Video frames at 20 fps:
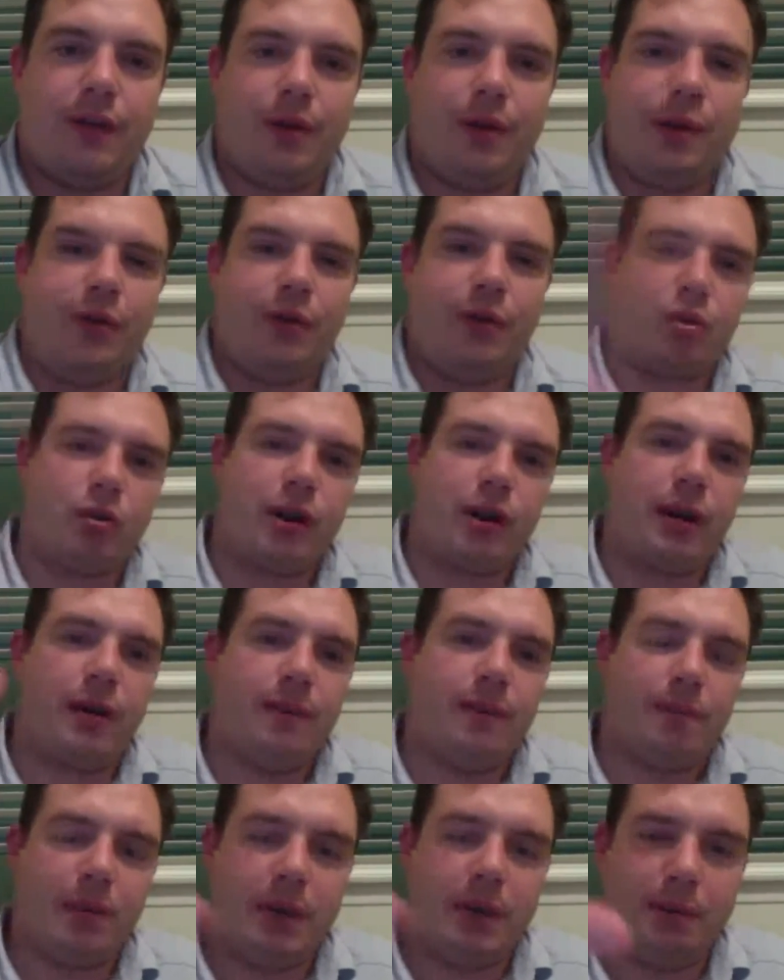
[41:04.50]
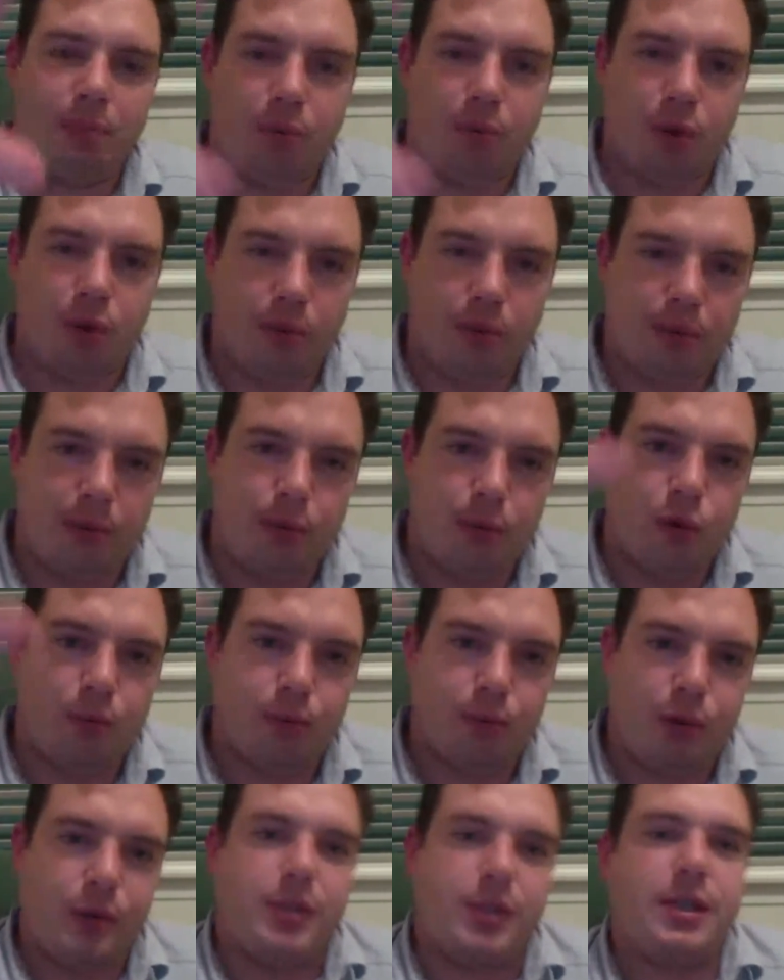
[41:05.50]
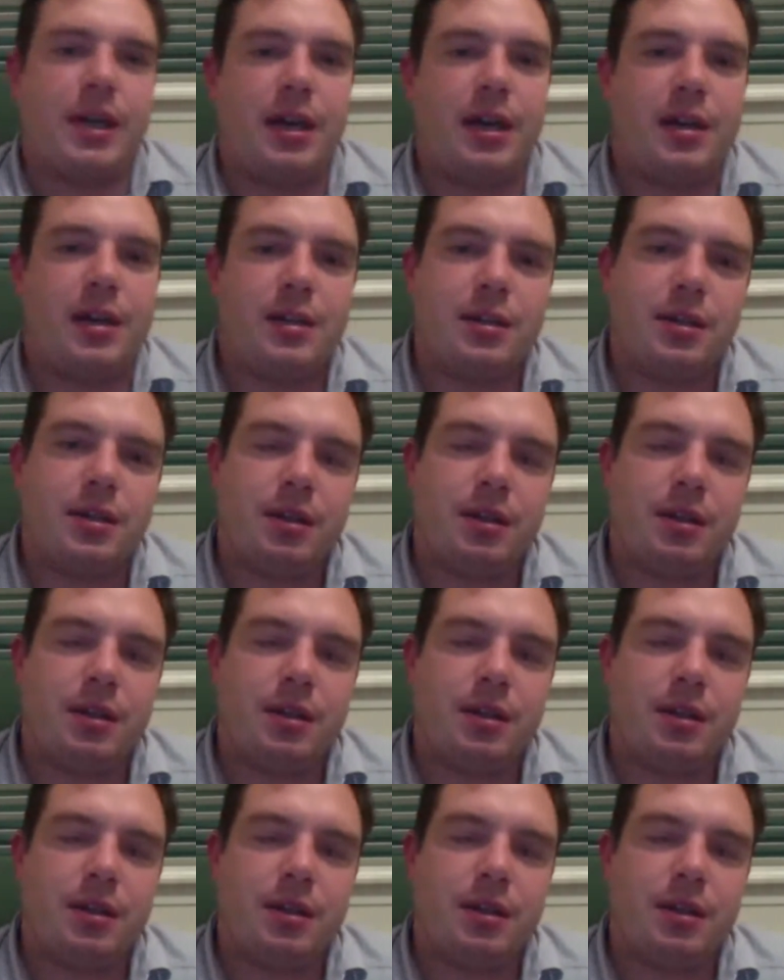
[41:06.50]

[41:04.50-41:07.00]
you're trying to be a little bit more precise.